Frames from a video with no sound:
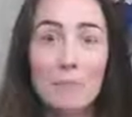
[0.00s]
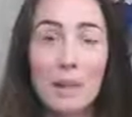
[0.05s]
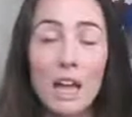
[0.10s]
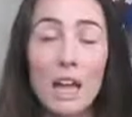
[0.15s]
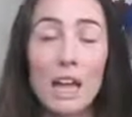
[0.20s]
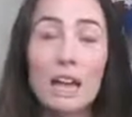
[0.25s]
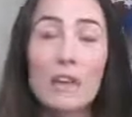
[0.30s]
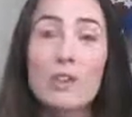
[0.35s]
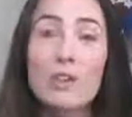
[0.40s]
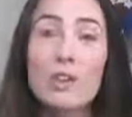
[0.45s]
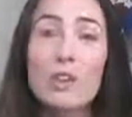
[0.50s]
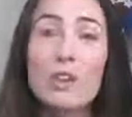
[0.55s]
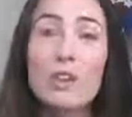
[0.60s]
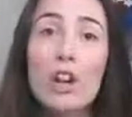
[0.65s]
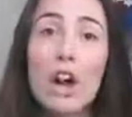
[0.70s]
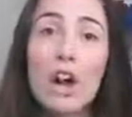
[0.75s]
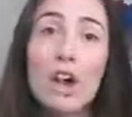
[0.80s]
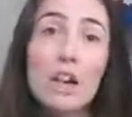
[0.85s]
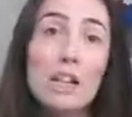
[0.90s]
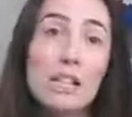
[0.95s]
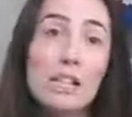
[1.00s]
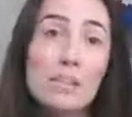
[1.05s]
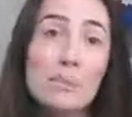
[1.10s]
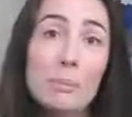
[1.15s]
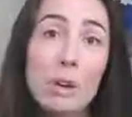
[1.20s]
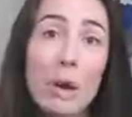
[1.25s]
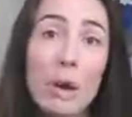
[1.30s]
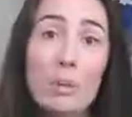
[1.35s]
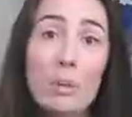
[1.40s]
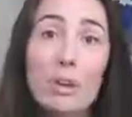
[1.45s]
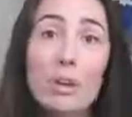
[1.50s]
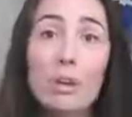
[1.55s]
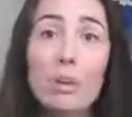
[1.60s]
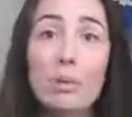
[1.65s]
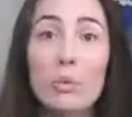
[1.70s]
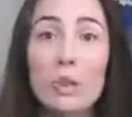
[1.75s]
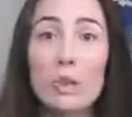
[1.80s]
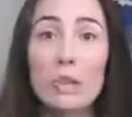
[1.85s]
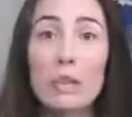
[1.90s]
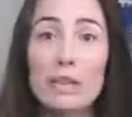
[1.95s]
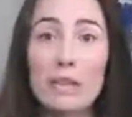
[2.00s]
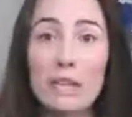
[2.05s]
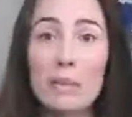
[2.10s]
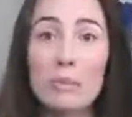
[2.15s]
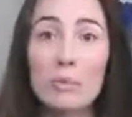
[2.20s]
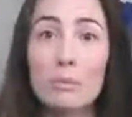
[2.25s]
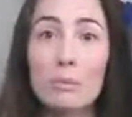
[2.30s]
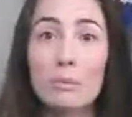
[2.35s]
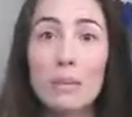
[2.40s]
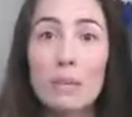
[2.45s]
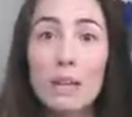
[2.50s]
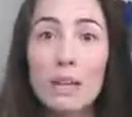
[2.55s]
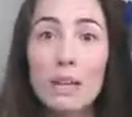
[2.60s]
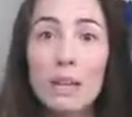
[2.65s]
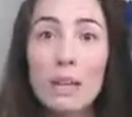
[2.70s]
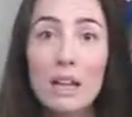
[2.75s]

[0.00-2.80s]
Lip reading: And if you're not at a spot where you're willing to implement,